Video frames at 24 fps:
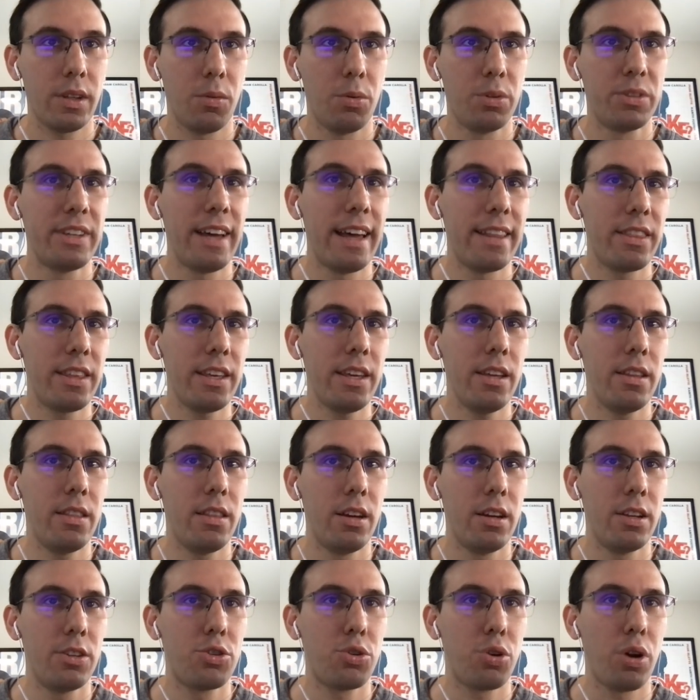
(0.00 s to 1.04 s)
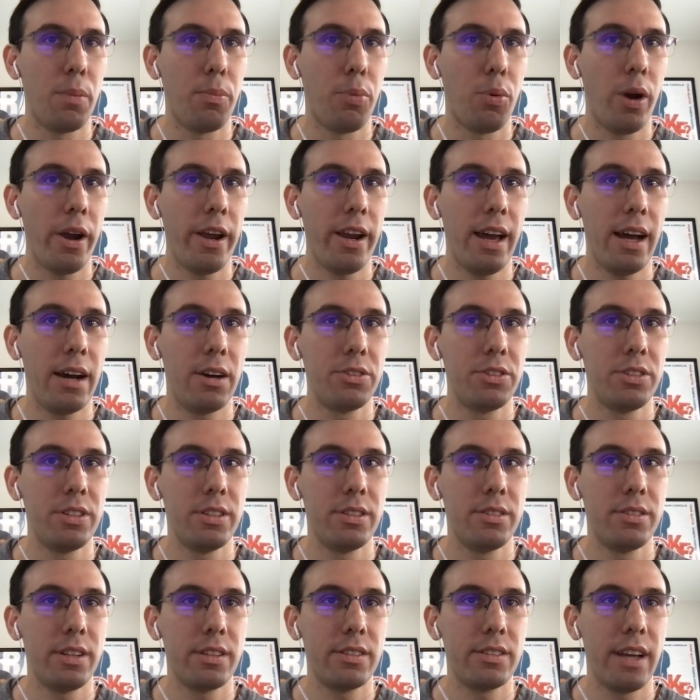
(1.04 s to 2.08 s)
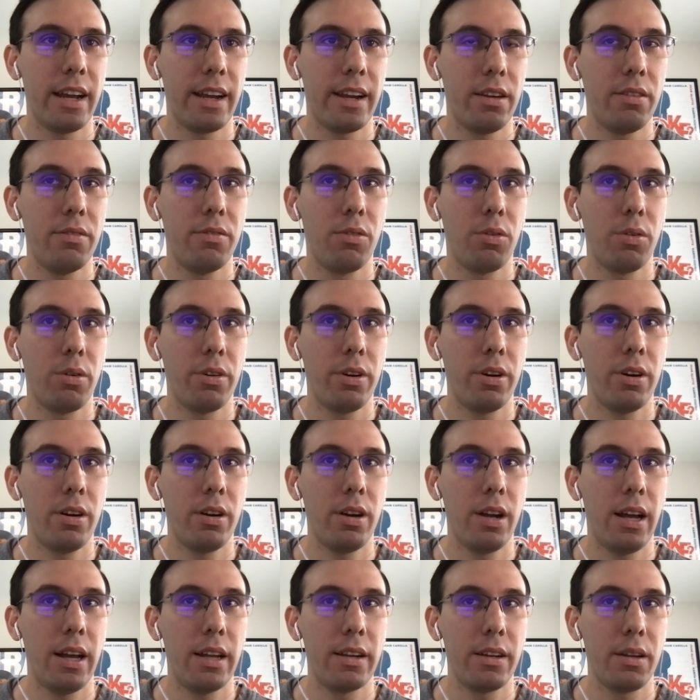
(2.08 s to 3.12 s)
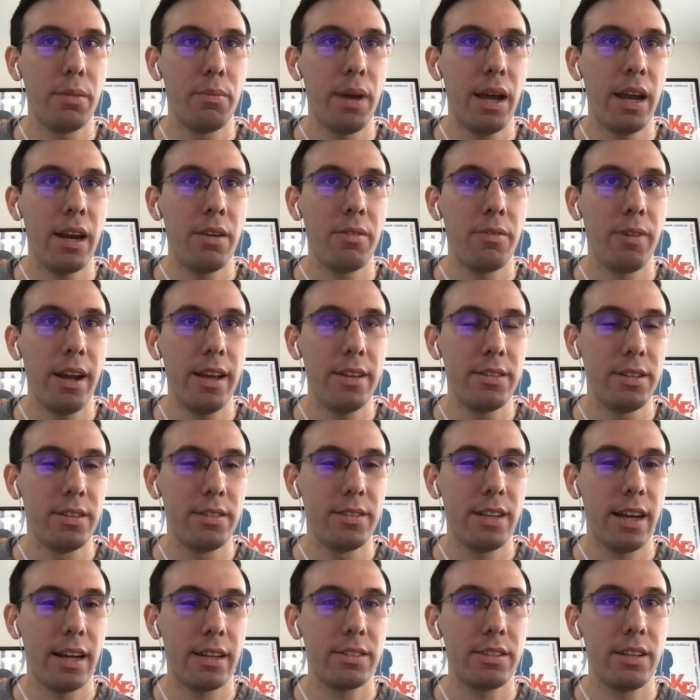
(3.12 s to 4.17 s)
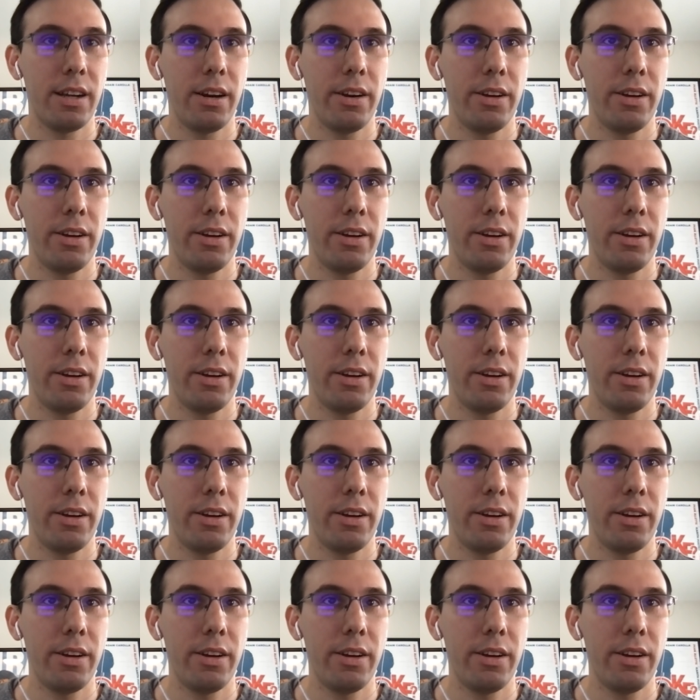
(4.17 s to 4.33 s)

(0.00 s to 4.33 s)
so was that the the Trump White House's executive order on combating race and sex